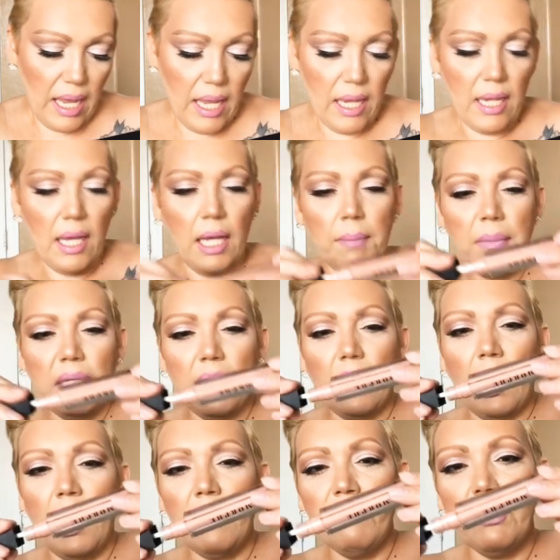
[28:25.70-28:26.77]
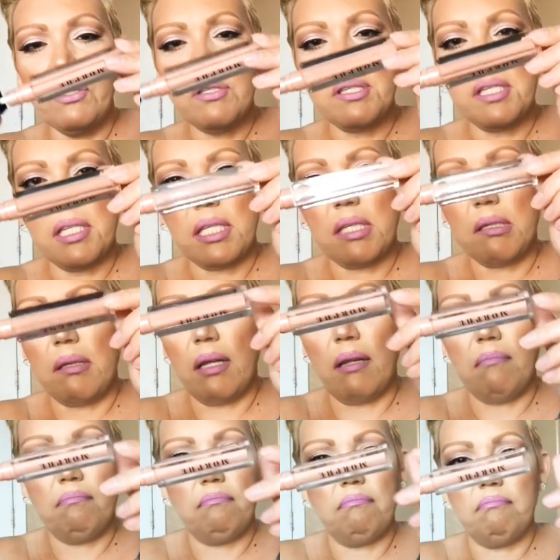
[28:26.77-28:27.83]
And I mean, I've used this
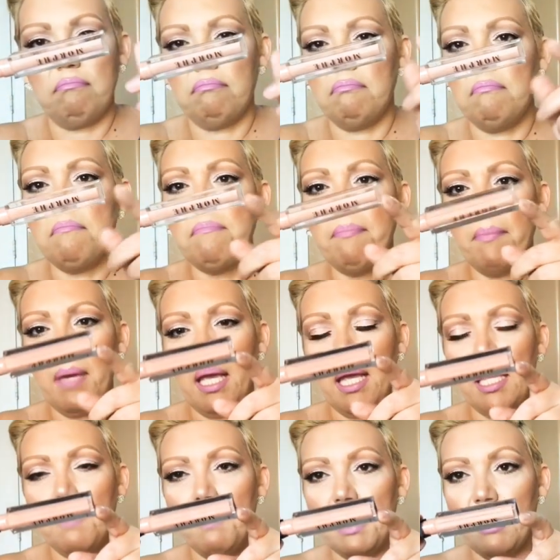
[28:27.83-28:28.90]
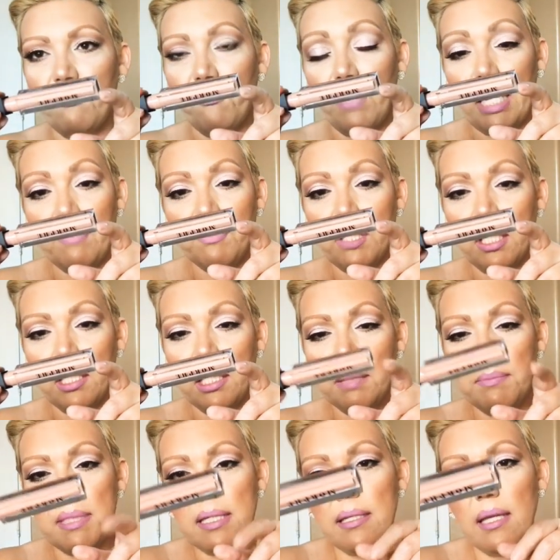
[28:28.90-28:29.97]
maybe 5
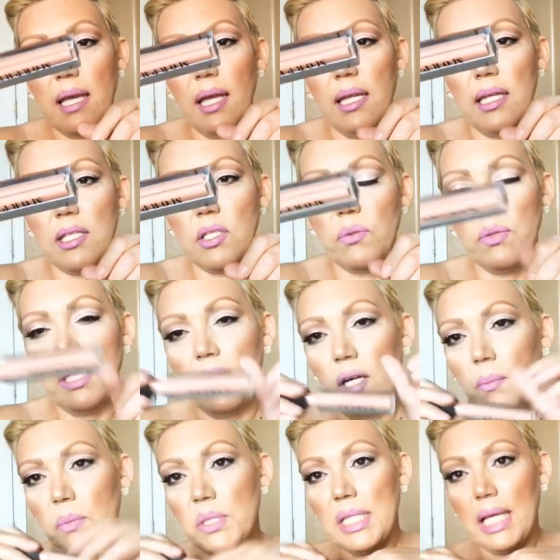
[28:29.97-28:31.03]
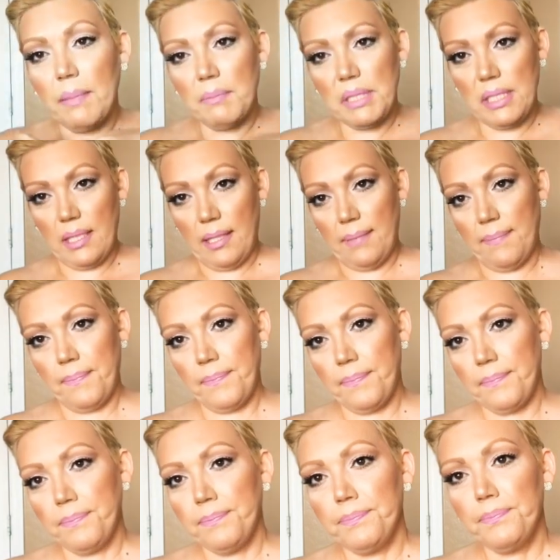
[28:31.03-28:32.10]
times, and it's already almost empty.
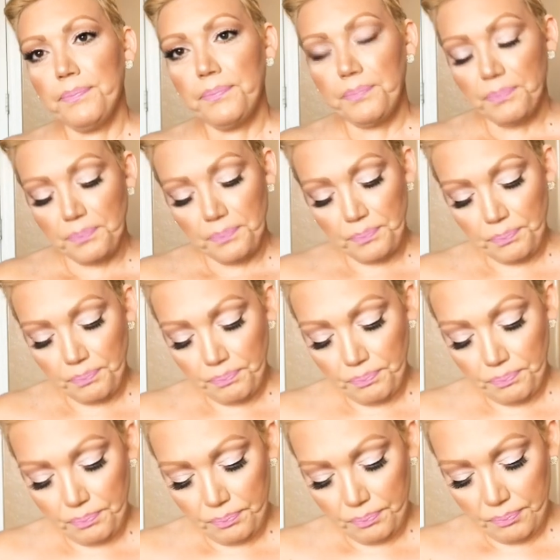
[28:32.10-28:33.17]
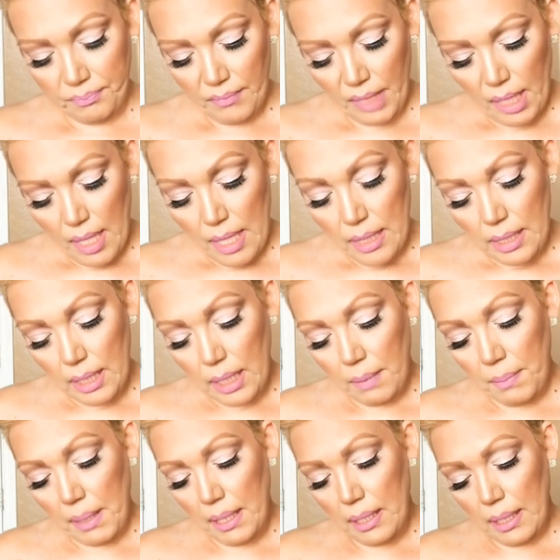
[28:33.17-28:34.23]
I
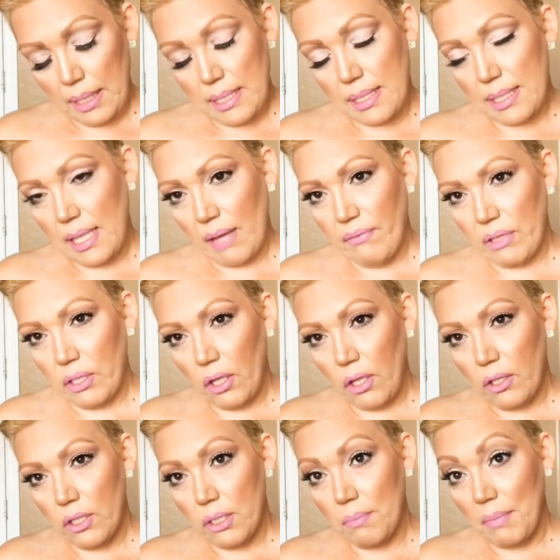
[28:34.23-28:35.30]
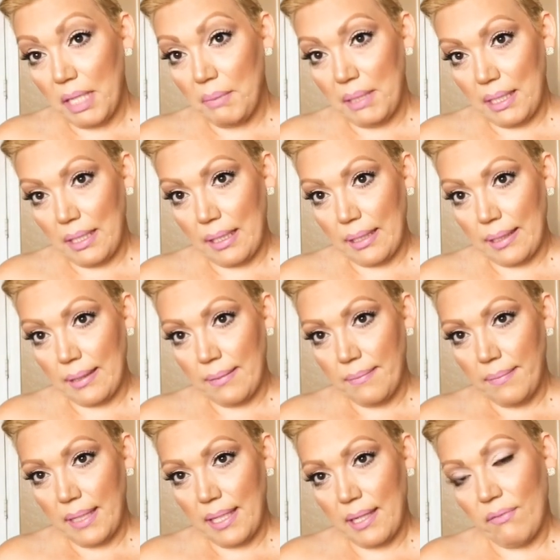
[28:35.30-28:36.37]
think I paid like $7, maybe $9.
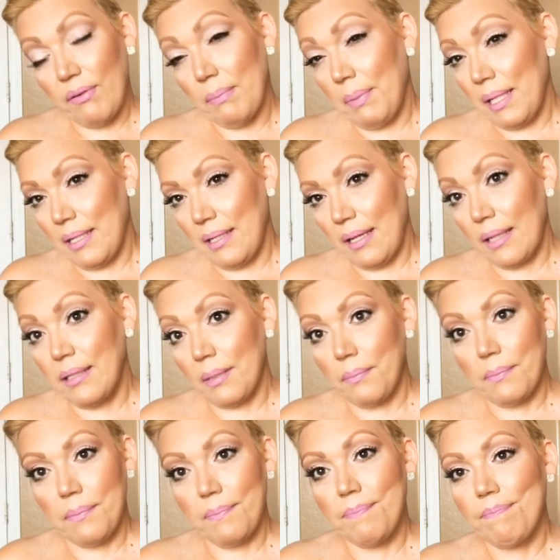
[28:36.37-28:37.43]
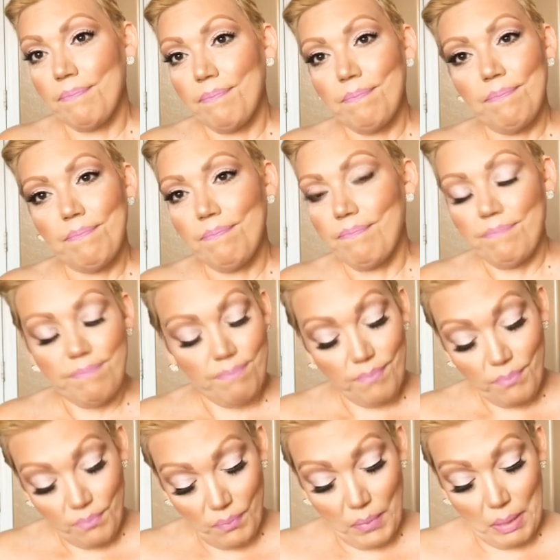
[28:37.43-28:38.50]
And if I paid $9, I'm
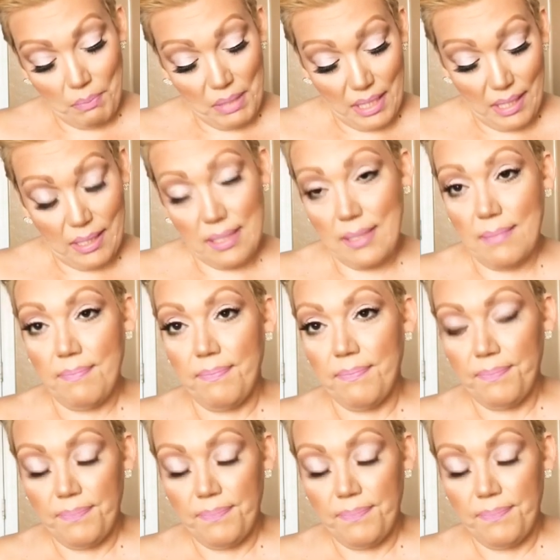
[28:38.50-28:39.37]
gonna be pissed.